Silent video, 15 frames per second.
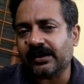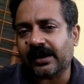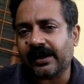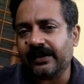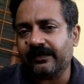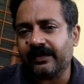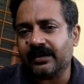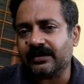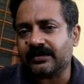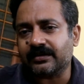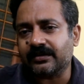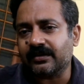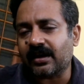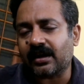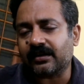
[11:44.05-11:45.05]
the highway is
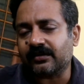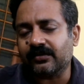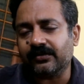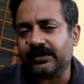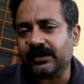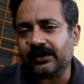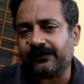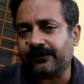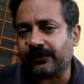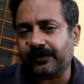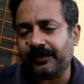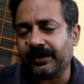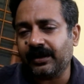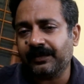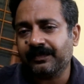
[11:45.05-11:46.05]
not good enough for
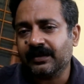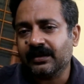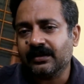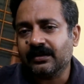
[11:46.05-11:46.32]
me,